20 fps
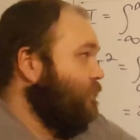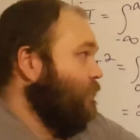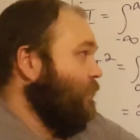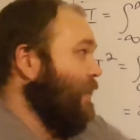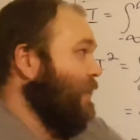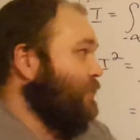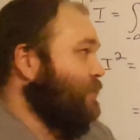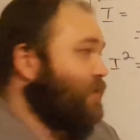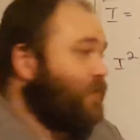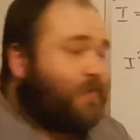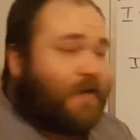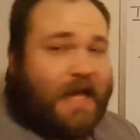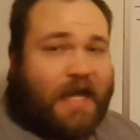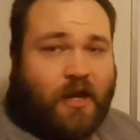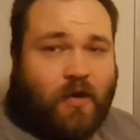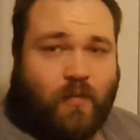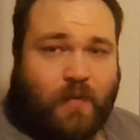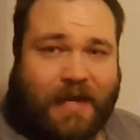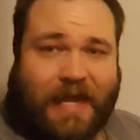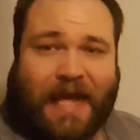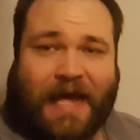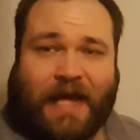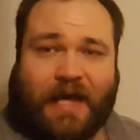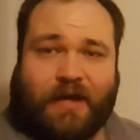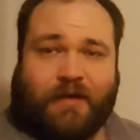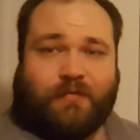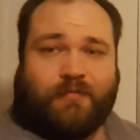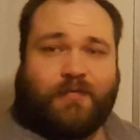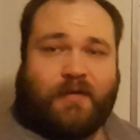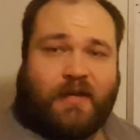And so now we
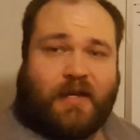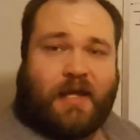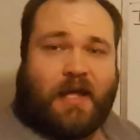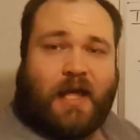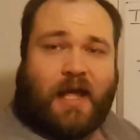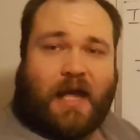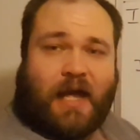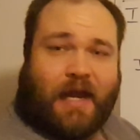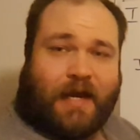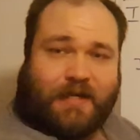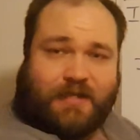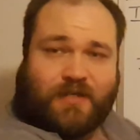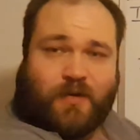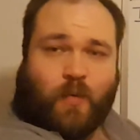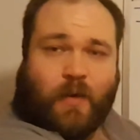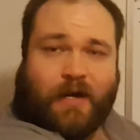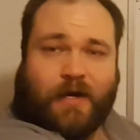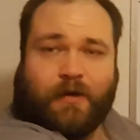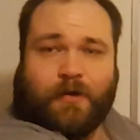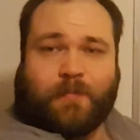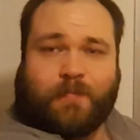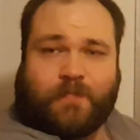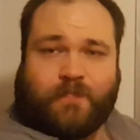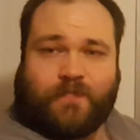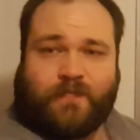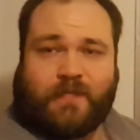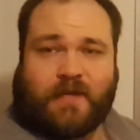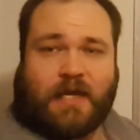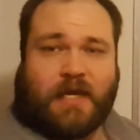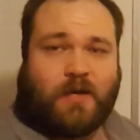have I squared
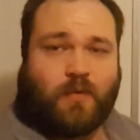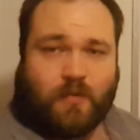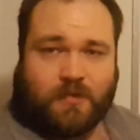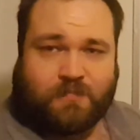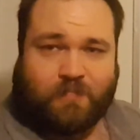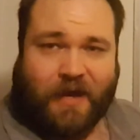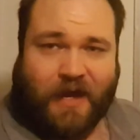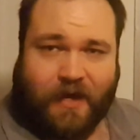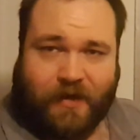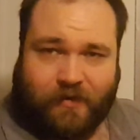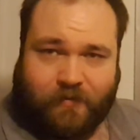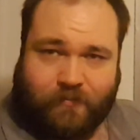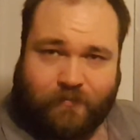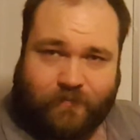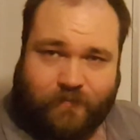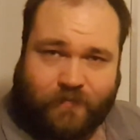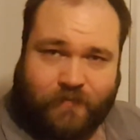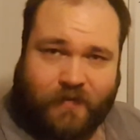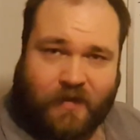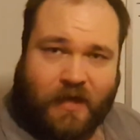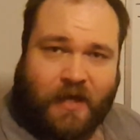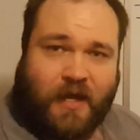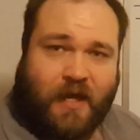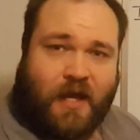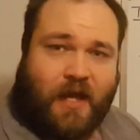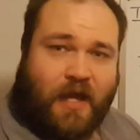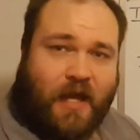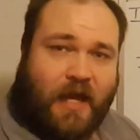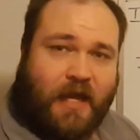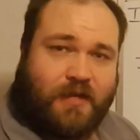equals pi.
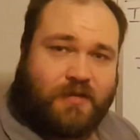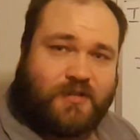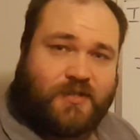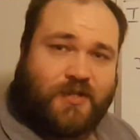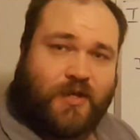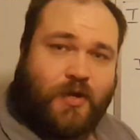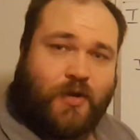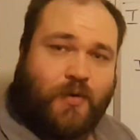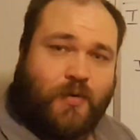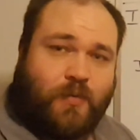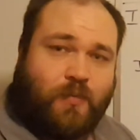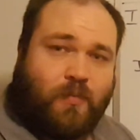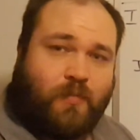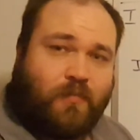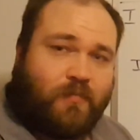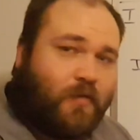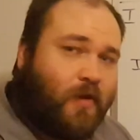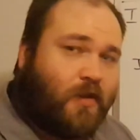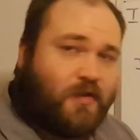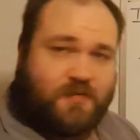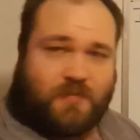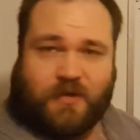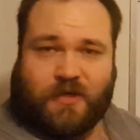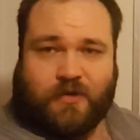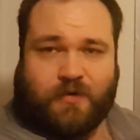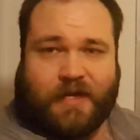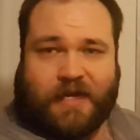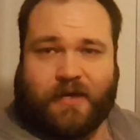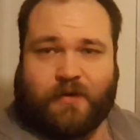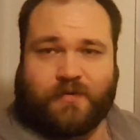And so all we
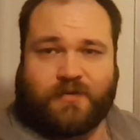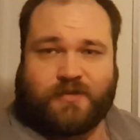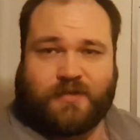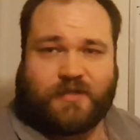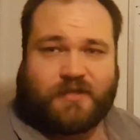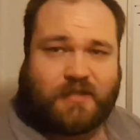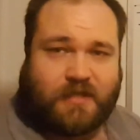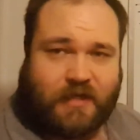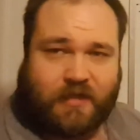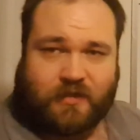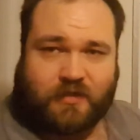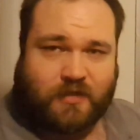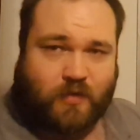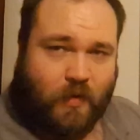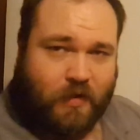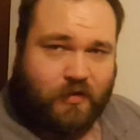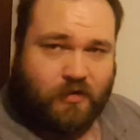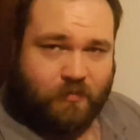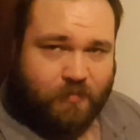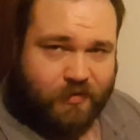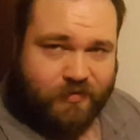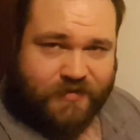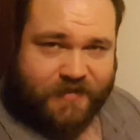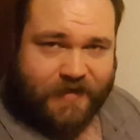do now is just take the square root of both